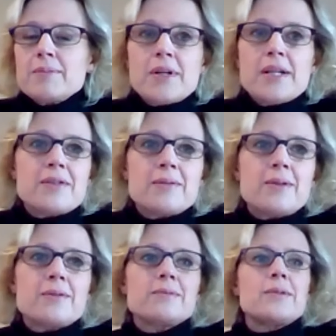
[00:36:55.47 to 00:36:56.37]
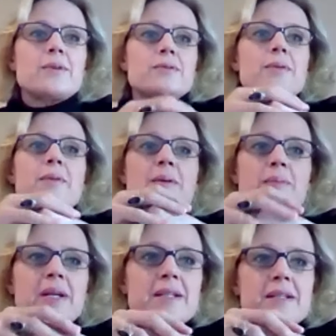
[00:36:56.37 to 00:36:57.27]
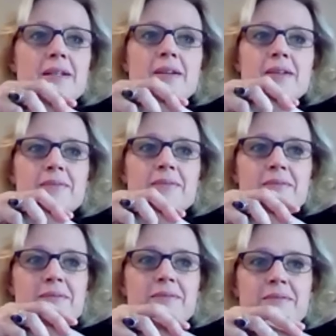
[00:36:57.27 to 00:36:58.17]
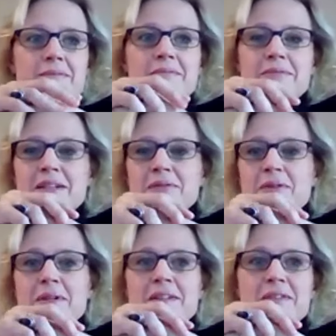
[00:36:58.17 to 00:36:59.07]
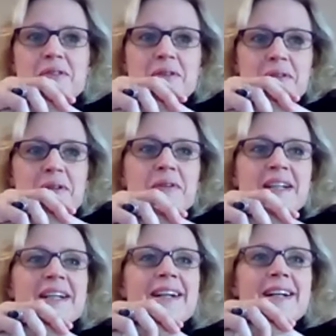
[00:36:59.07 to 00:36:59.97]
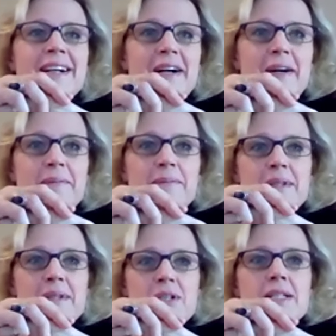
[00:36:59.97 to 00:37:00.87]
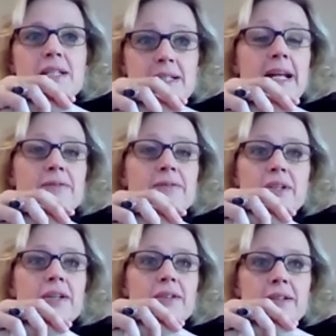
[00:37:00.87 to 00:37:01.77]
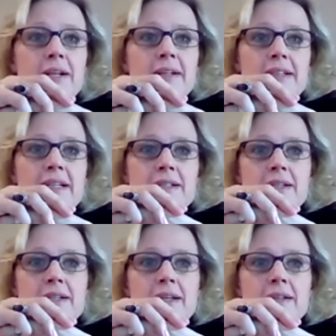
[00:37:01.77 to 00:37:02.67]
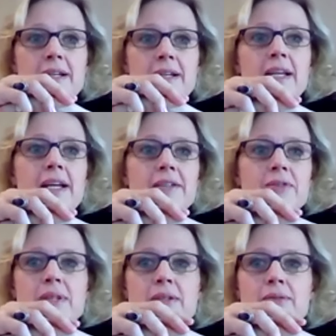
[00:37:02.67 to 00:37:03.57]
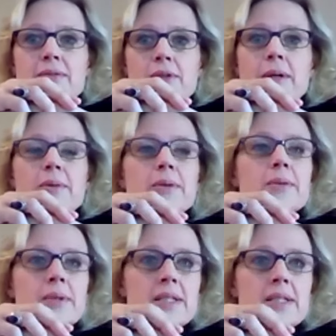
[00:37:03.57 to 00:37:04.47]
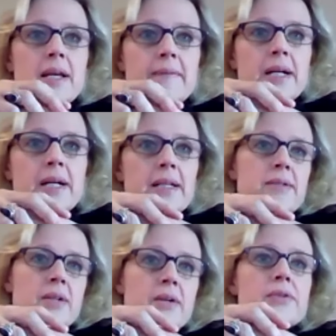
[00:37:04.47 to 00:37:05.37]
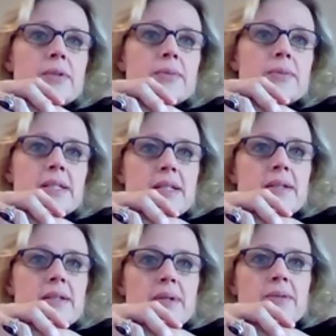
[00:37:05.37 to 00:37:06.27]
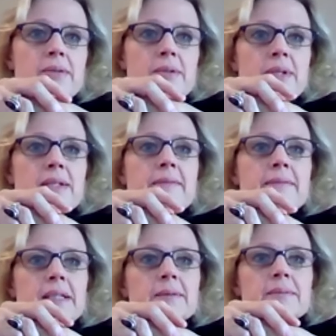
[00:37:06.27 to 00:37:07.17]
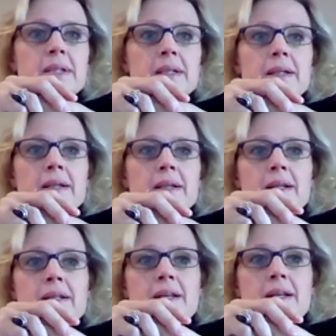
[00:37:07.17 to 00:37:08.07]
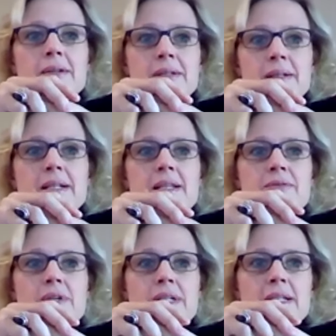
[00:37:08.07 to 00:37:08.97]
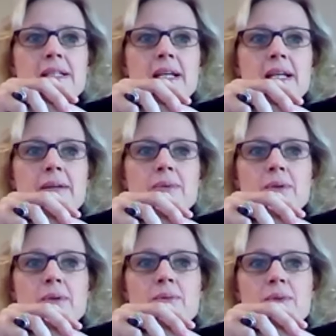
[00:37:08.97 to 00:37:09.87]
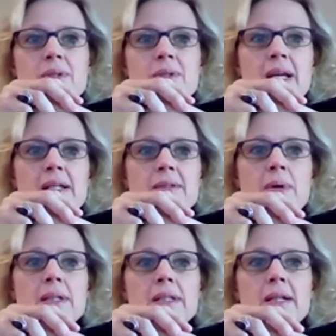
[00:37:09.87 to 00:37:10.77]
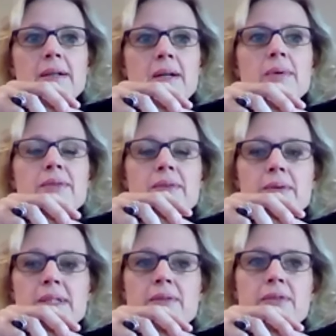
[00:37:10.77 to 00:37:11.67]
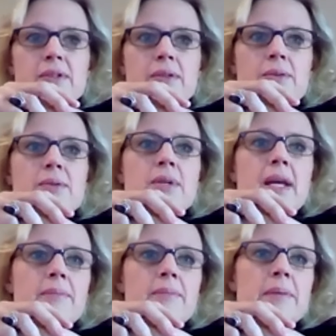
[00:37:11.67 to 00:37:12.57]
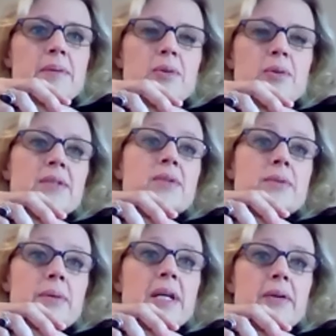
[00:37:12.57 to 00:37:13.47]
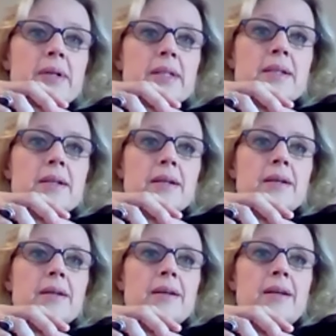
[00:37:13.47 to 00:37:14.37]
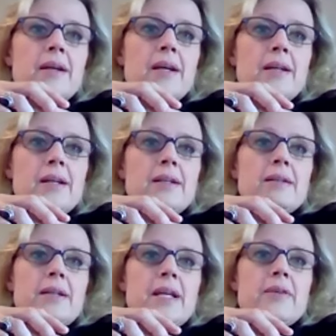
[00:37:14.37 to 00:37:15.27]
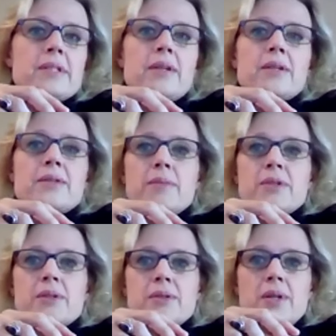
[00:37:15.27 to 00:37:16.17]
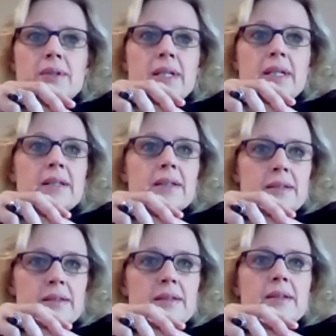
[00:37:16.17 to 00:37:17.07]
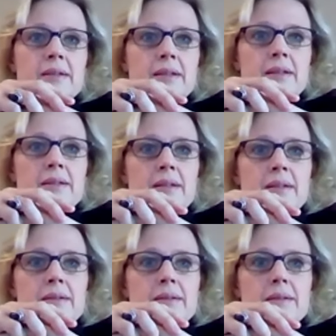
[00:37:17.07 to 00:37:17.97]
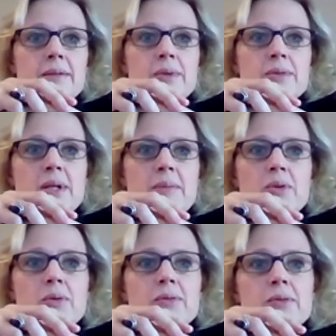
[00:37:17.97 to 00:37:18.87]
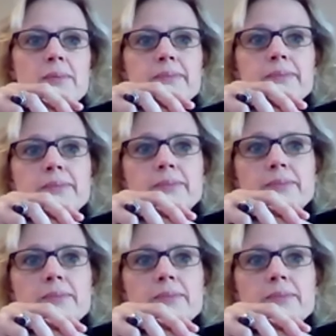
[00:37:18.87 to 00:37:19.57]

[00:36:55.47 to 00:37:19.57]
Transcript: arbitration on a remote basis, and I found it very difficult, just as an advocate, I think, to engage with the tribunal in the same way and to control witnesses when you're cross-examining them. So it's interesting to hear what the courts are saying as well. And I wonder, as you say, it may be more interim hearings and hearings that are submissions only that we'll see more of them.